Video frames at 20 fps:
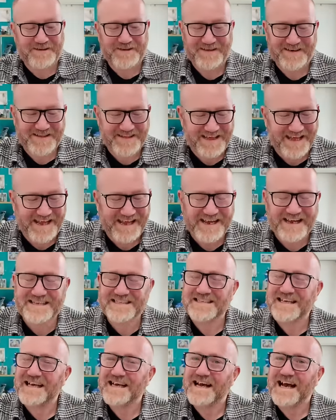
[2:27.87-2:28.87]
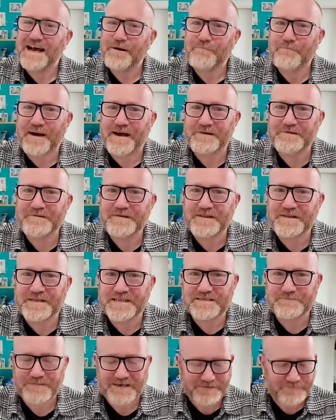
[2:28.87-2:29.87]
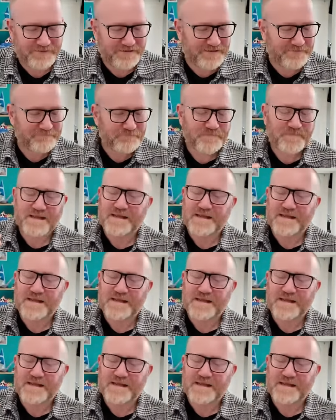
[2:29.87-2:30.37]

good things about this pepper.